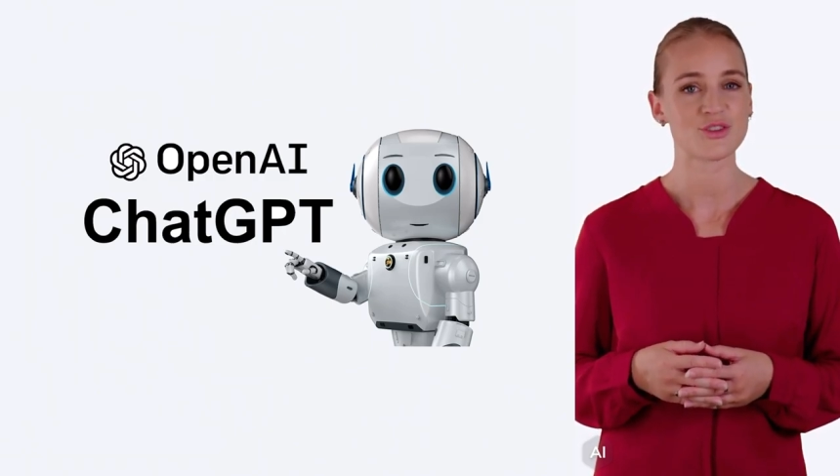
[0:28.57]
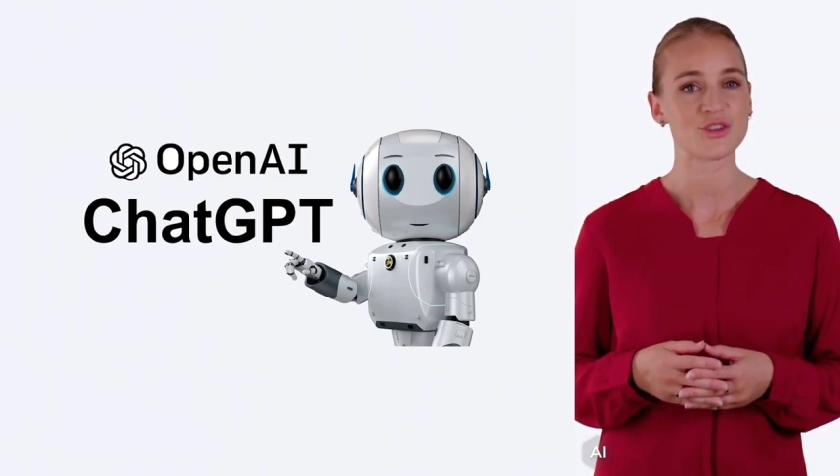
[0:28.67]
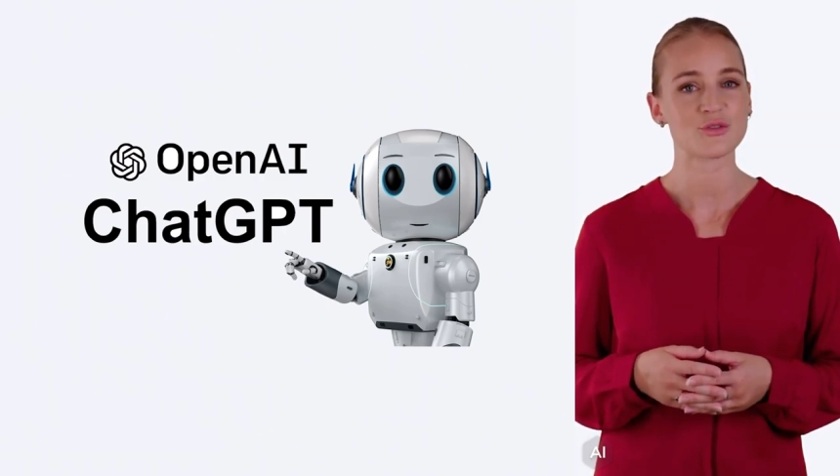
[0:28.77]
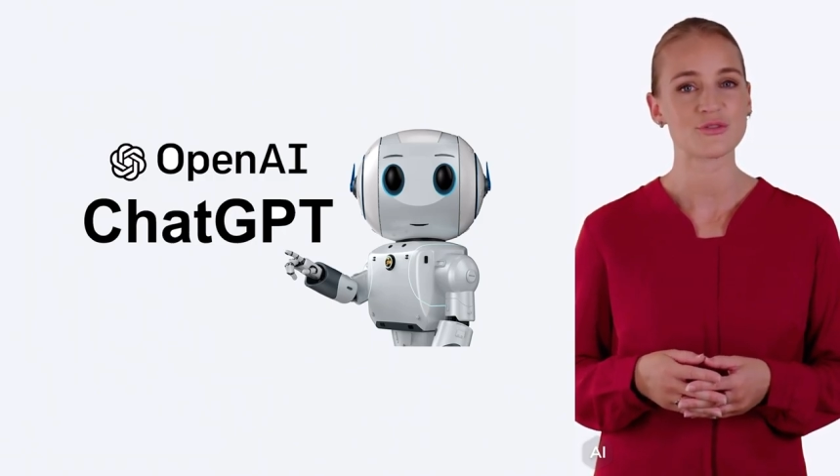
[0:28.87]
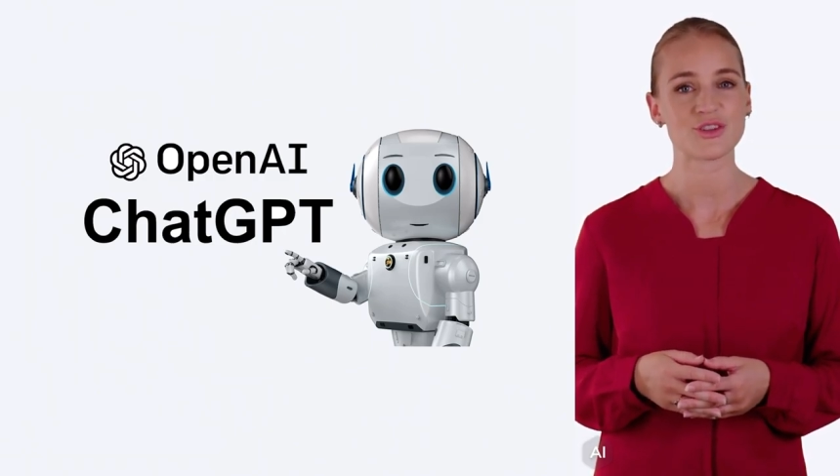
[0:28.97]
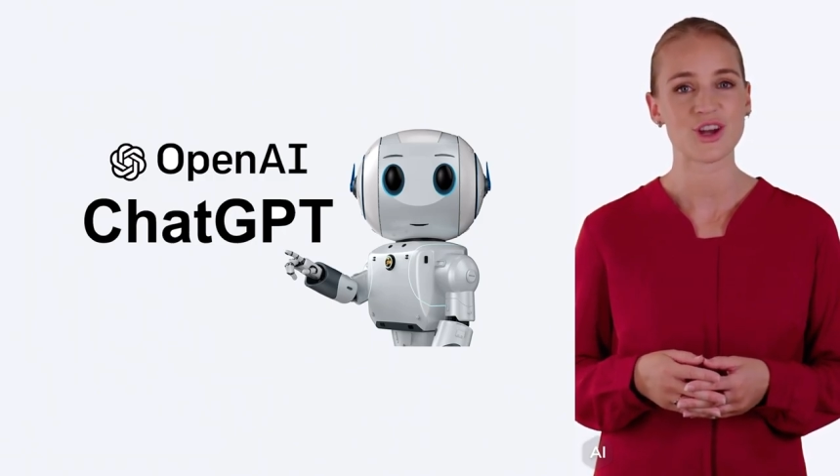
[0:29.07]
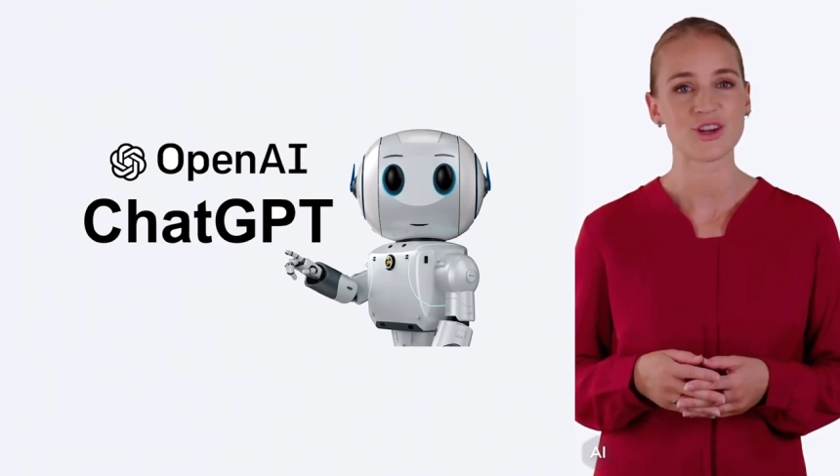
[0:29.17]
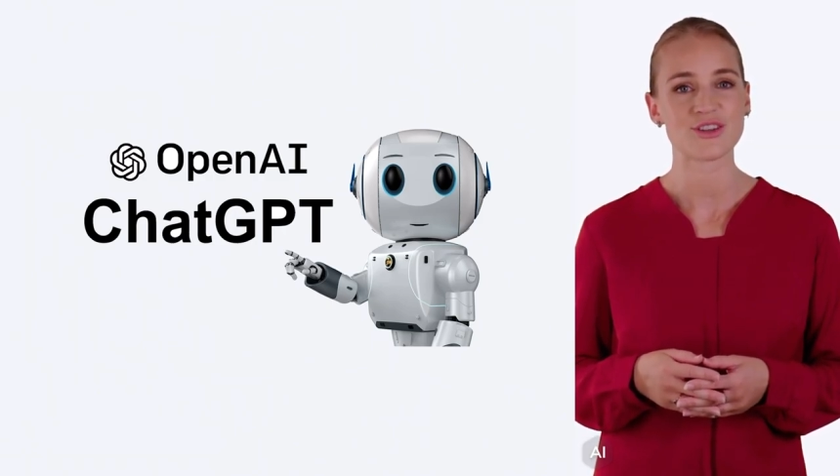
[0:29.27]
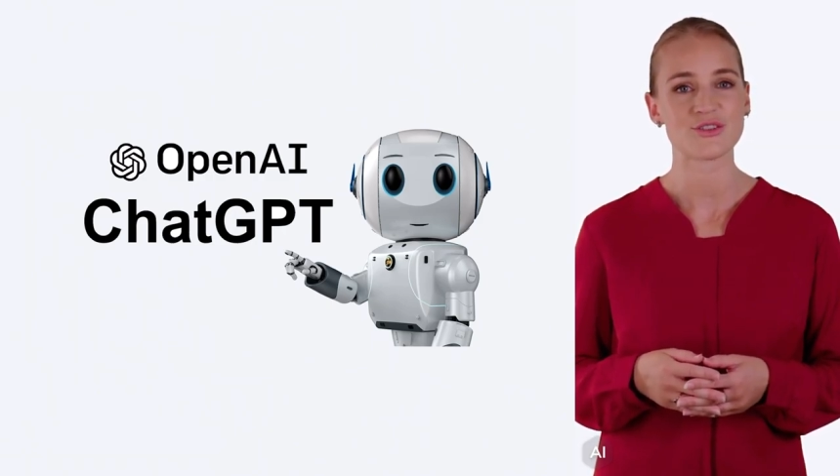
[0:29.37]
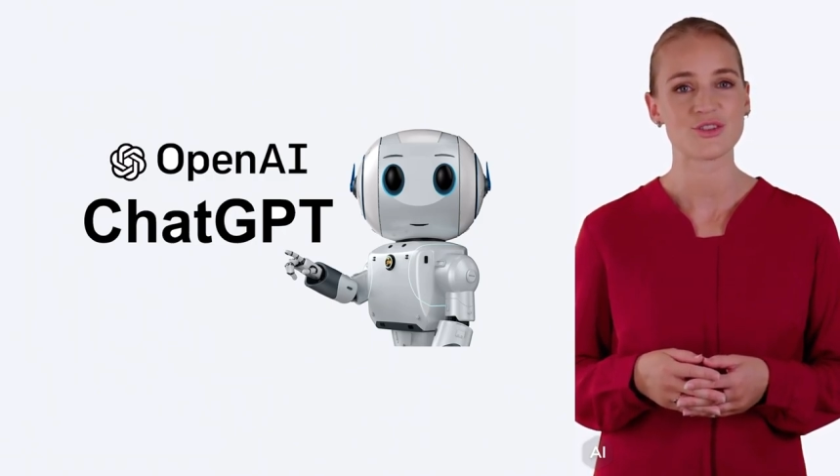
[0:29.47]
You
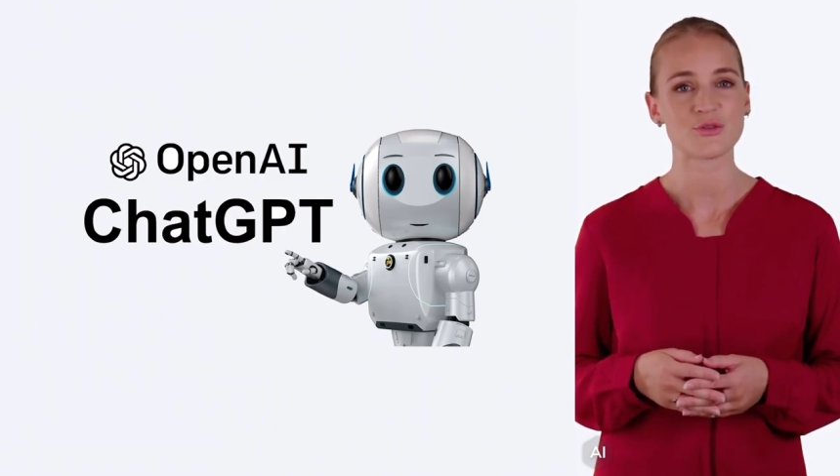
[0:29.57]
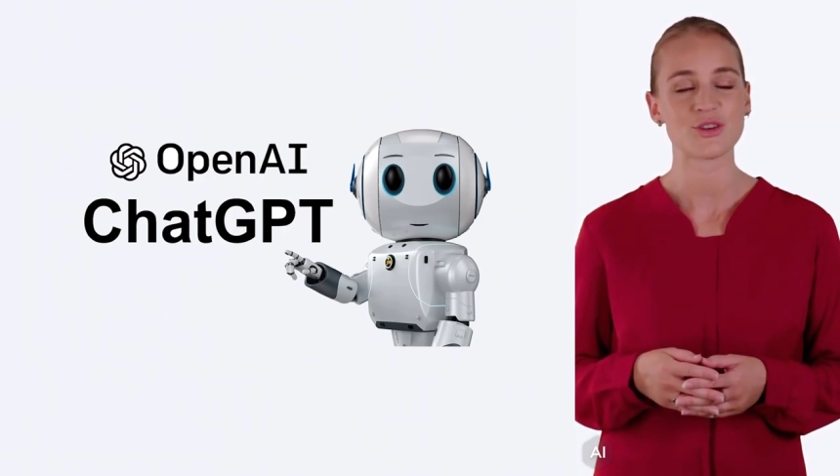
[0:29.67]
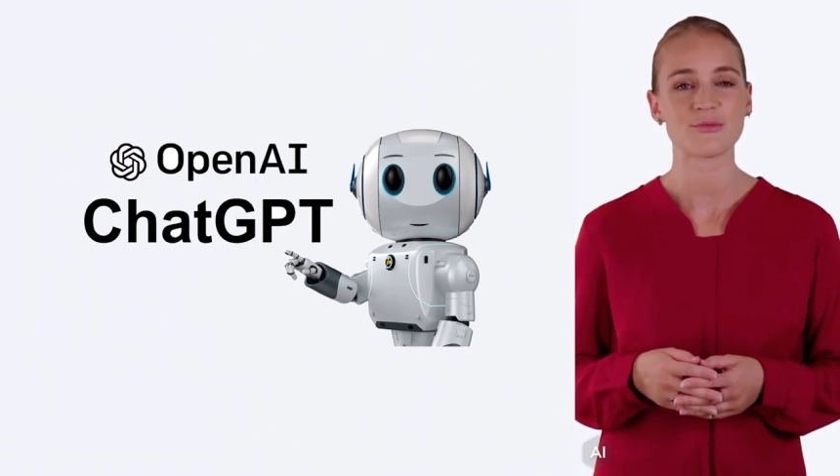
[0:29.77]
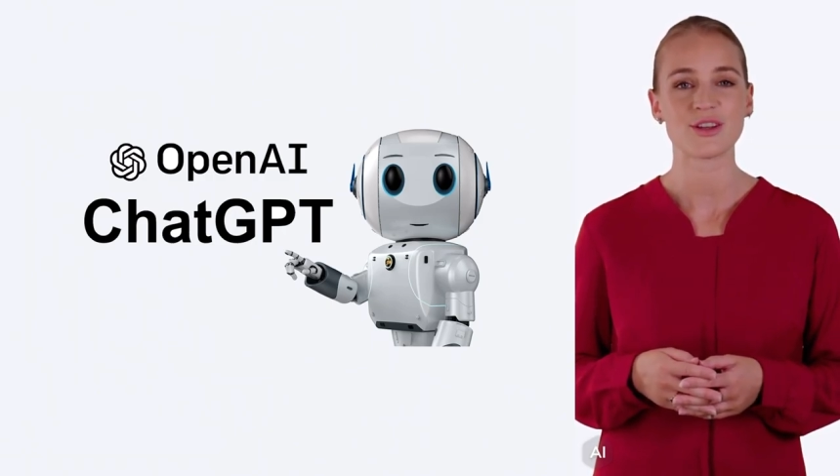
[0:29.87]
talk to it